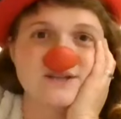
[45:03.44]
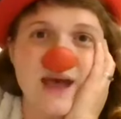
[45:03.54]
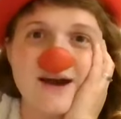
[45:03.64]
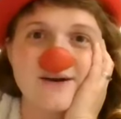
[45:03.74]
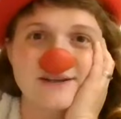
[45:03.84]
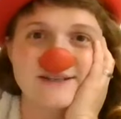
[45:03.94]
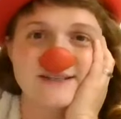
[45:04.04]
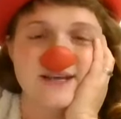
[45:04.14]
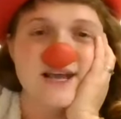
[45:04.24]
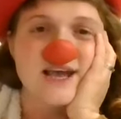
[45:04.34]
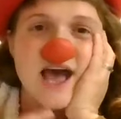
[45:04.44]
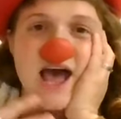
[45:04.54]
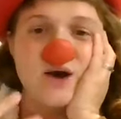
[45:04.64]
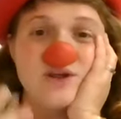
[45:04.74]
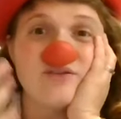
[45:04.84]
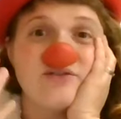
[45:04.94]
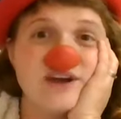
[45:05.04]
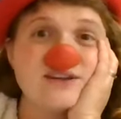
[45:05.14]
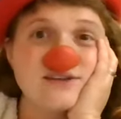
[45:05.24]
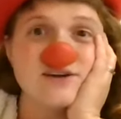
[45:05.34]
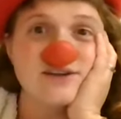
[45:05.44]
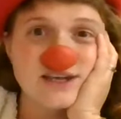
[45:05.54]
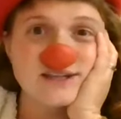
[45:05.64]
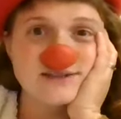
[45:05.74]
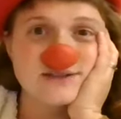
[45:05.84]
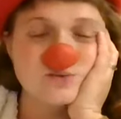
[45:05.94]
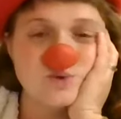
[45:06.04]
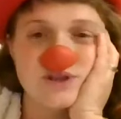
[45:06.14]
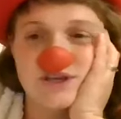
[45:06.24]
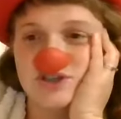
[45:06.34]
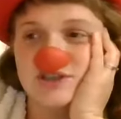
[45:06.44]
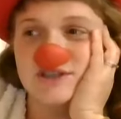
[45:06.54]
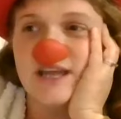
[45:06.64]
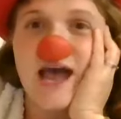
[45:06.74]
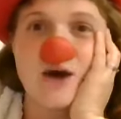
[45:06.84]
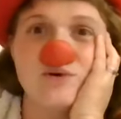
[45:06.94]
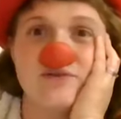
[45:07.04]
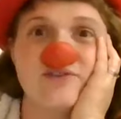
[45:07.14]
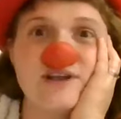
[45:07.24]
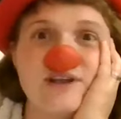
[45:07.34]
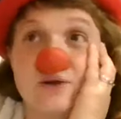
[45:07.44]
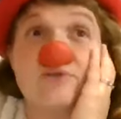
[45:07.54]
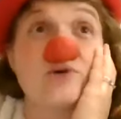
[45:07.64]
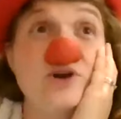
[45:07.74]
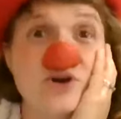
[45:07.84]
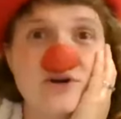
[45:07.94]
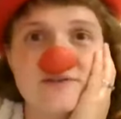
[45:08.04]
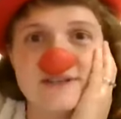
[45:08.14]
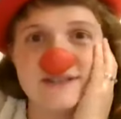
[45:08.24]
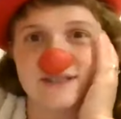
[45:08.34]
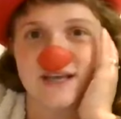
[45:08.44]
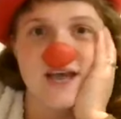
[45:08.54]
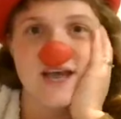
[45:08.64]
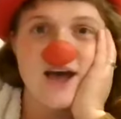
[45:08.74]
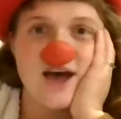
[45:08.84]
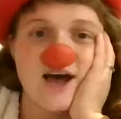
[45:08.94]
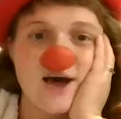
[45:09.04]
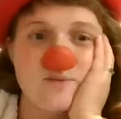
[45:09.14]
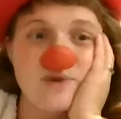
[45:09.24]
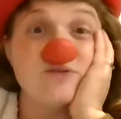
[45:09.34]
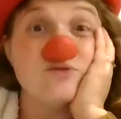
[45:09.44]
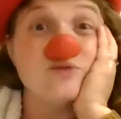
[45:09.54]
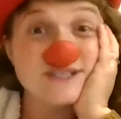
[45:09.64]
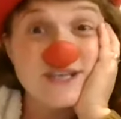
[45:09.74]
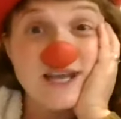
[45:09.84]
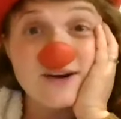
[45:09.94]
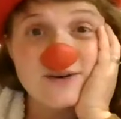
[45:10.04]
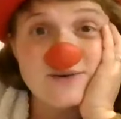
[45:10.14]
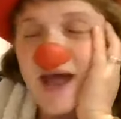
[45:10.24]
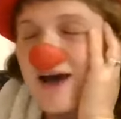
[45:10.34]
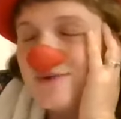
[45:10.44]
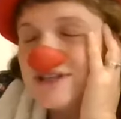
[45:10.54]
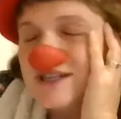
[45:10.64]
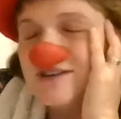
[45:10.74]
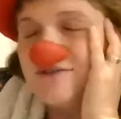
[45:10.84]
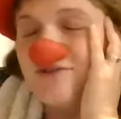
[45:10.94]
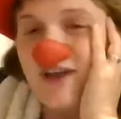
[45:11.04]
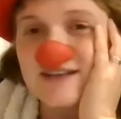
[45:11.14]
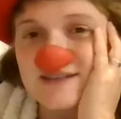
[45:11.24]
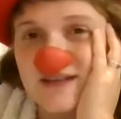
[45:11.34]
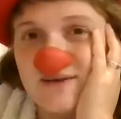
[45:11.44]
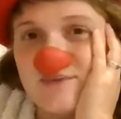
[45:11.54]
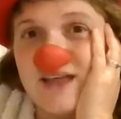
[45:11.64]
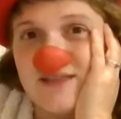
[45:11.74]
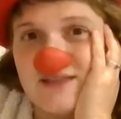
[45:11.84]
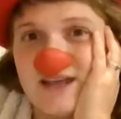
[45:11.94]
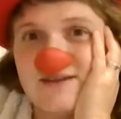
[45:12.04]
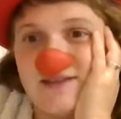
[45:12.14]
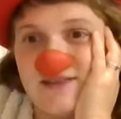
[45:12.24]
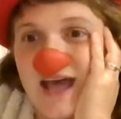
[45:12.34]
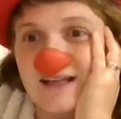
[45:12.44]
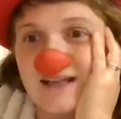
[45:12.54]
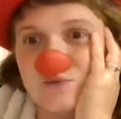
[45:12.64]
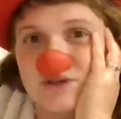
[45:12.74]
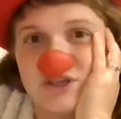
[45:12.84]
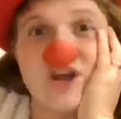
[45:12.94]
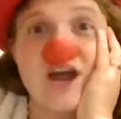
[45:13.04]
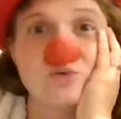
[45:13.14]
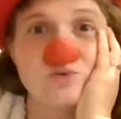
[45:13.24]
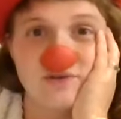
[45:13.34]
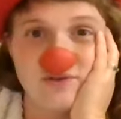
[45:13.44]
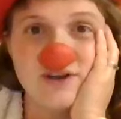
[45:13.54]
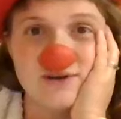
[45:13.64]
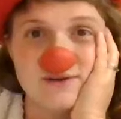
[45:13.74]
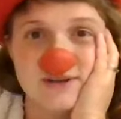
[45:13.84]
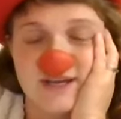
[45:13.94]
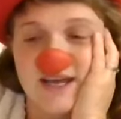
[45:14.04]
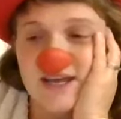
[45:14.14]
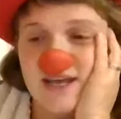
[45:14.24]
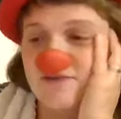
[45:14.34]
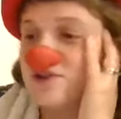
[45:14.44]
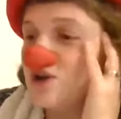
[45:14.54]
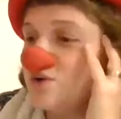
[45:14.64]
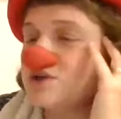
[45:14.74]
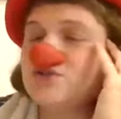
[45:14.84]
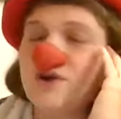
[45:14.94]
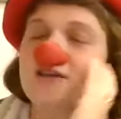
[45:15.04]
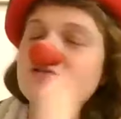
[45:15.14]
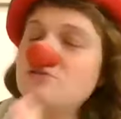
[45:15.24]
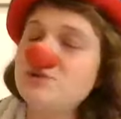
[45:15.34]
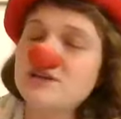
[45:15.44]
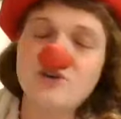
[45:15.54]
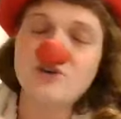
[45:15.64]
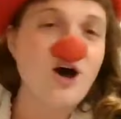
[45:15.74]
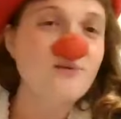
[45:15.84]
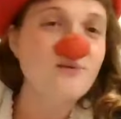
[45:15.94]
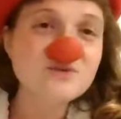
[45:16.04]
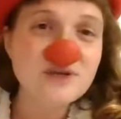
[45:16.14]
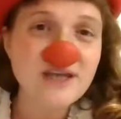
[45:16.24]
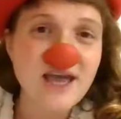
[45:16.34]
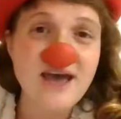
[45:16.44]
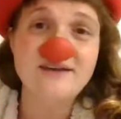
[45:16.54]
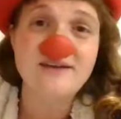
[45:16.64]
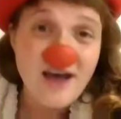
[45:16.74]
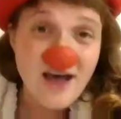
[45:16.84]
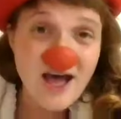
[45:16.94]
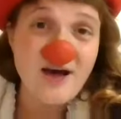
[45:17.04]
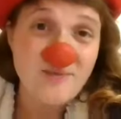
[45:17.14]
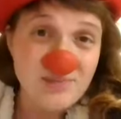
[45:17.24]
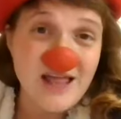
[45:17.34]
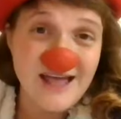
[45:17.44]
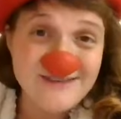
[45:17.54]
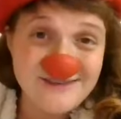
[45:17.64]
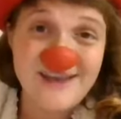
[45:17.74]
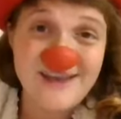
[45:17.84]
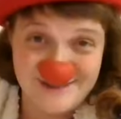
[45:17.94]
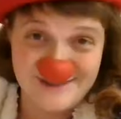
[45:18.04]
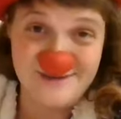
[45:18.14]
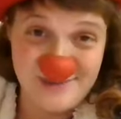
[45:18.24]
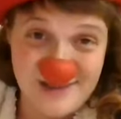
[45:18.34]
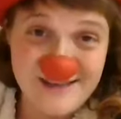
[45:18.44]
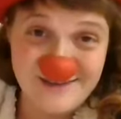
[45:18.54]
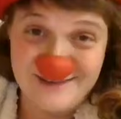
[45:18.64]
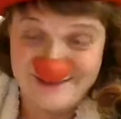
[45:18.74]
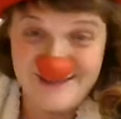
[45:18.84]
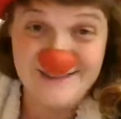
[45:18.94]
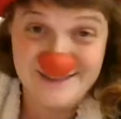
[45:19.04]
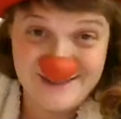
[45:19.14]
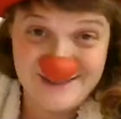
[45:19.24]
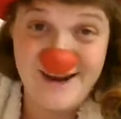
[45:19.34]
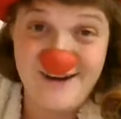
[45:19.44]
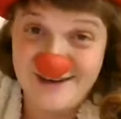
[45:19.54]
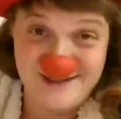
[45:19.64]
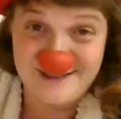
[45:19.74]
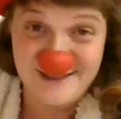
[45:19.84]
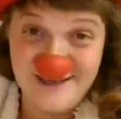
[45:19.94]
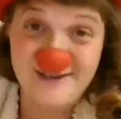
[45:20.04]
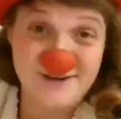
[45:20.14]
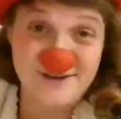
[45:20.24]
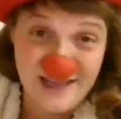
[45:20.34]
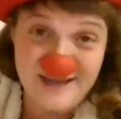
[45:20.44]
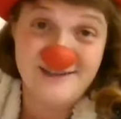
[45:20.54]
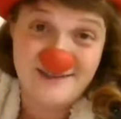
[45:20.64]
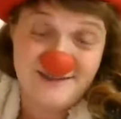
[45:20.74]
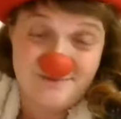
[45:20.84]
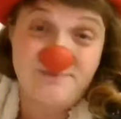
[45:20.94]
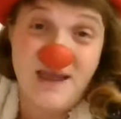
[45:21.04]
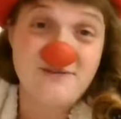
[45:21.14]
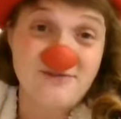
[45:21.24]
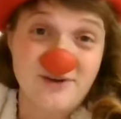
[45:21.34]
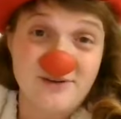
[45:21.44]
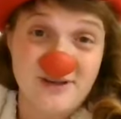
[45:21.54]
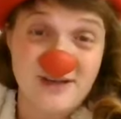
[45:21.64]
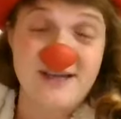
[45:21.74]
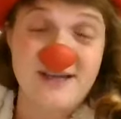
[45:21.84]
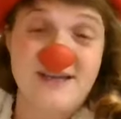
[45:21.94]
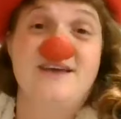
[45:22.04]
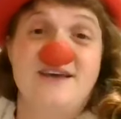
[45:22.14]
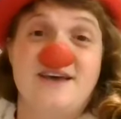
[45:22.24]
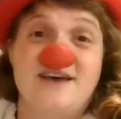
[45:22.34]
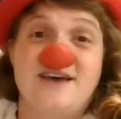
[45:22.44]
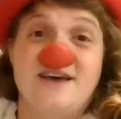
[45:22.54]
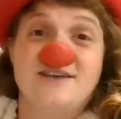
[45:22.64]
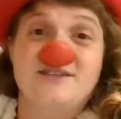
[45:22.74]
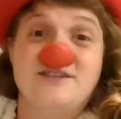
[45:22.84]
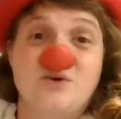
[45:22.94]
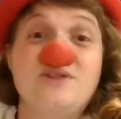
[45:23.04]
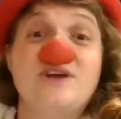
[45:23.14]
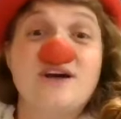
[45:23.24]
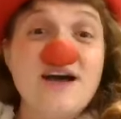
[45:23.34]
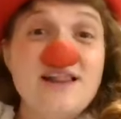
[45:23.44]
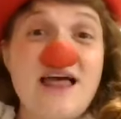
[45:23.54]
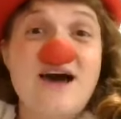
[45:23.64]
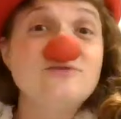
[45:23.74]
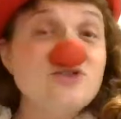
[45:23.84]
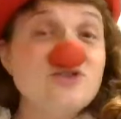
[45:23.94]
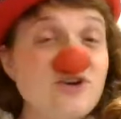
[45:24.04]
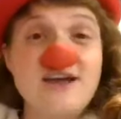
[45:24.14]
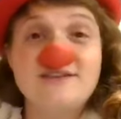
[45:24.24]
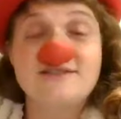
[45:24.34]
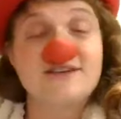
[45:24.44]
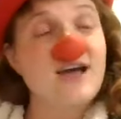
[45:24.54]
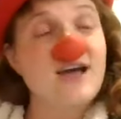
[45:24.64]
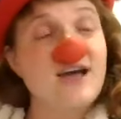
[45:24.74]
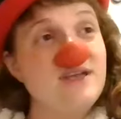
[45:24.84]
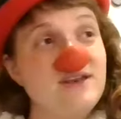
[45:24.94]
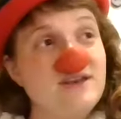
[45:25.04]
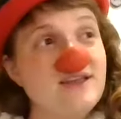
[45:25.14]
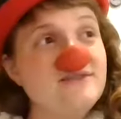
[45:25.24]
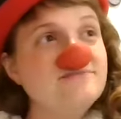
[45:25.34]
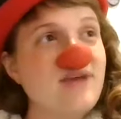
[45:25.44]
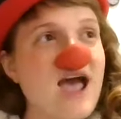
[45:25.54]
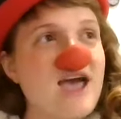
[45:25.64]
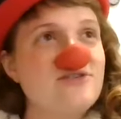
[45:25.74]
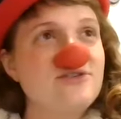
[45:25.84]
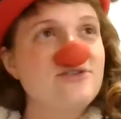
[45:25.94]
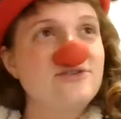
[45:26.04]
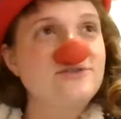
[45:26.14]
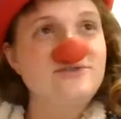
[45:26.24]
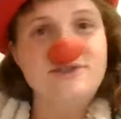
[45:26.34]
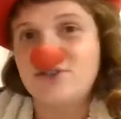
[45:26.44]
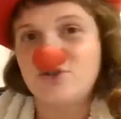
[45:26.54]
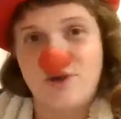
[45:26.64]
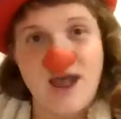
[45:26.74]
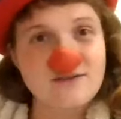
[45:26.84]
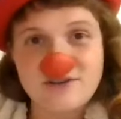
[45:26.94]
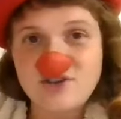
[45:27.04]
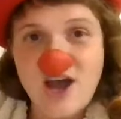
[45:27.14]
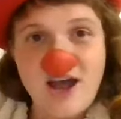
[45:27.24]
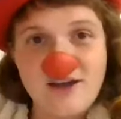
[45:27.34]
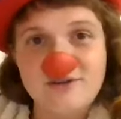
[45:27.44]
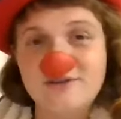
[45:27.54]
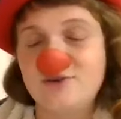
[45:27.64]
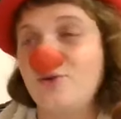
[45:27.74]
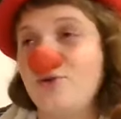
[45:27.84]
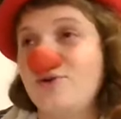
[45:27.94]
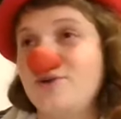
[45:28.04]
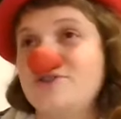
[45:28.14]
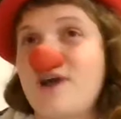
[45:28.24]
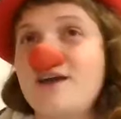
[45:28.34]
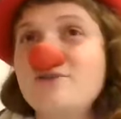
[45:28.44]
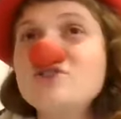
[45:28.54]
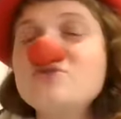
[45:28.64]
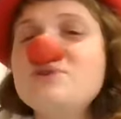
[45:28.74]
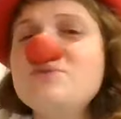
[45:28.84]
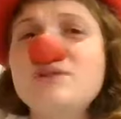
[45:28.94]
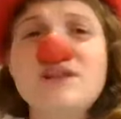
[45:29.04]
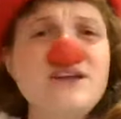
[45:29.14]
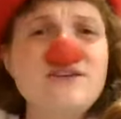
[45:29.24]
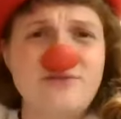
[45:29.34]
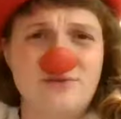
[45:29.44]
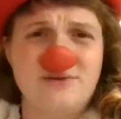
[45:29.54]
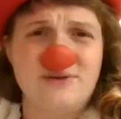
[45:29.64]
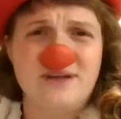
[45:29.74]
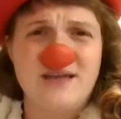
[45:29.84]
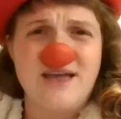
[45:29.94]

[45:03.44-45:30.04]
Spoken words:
as parents, how we affect our kids when they just see how we're feeling, if we're nervous, if we're scared, how much it affects them. And then that's what the child will feel. Even though we're trying to be as calm as we can, a blood test is a blood test, and it's scary, and it's a needle, and it's painful. So when the clown tries to come in and either distract the child or try to just be playful,